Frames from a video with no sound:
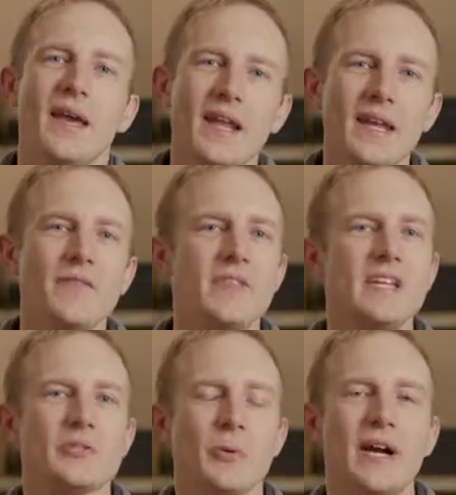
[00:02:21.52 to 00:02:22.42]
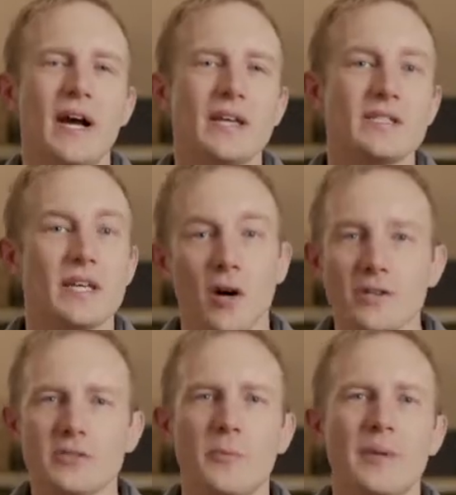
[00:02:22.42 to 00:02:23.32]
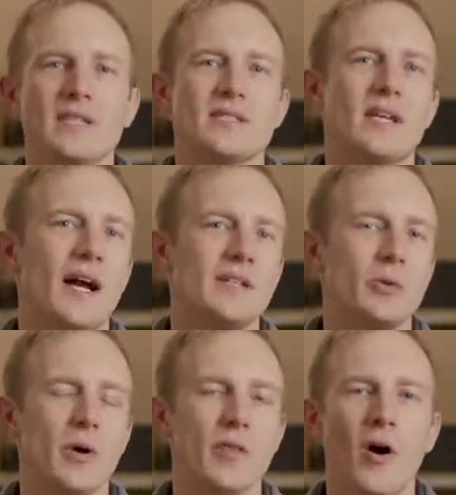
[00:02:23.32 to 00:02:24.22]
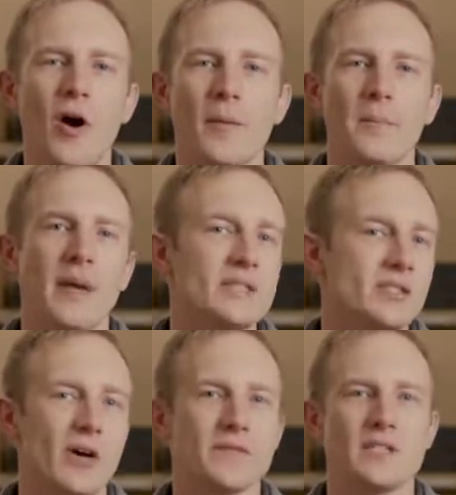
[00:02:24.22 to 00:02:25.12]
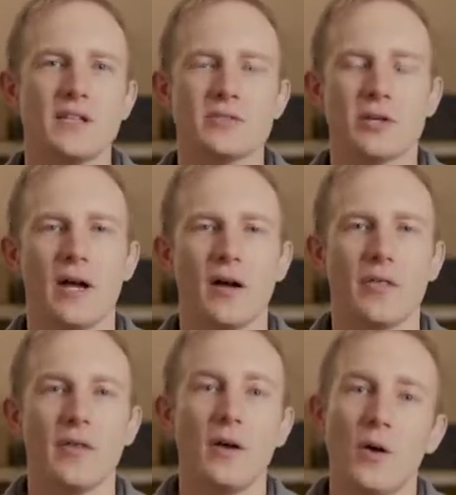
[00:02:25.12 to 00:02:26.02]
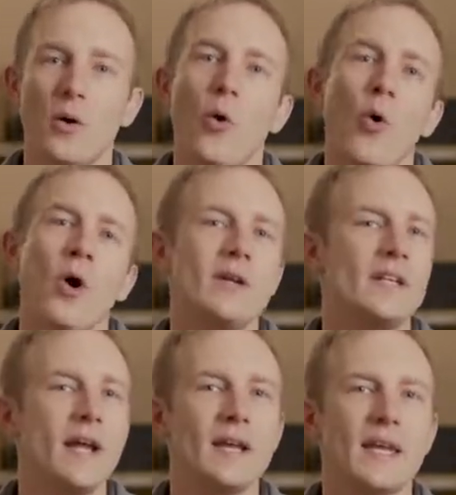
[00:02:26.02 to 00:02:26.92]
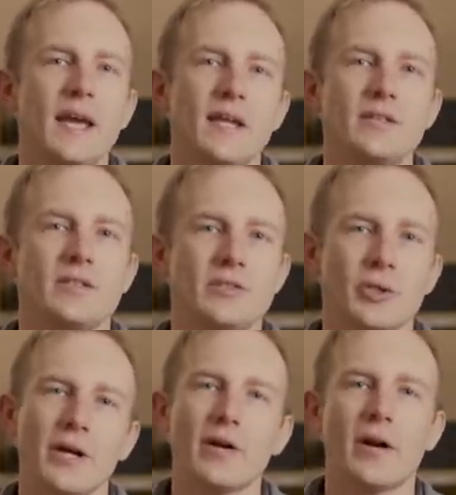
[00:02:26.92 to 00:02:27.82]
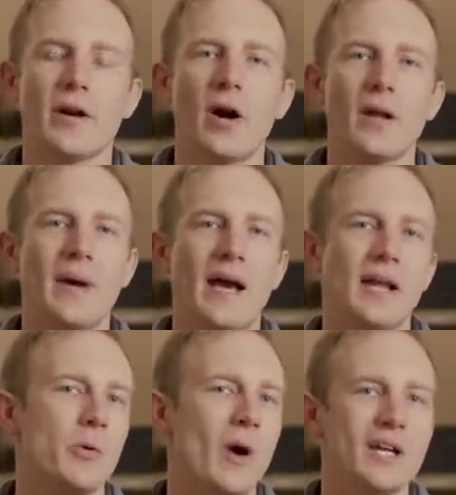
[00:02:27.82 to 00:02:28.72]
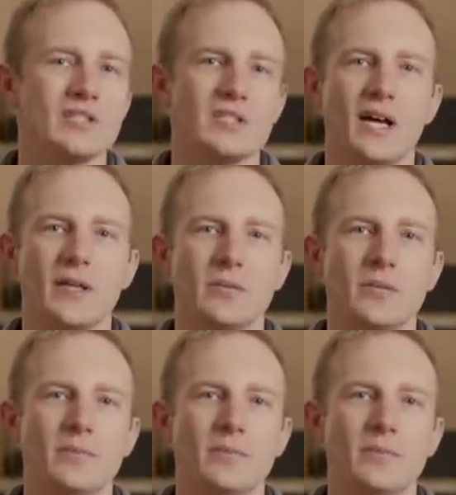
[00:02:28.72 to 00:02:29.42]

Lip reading: Any of these relays can also be assigned to alarm based off sensor health, or dedicated to trigger an automatic wash cycle.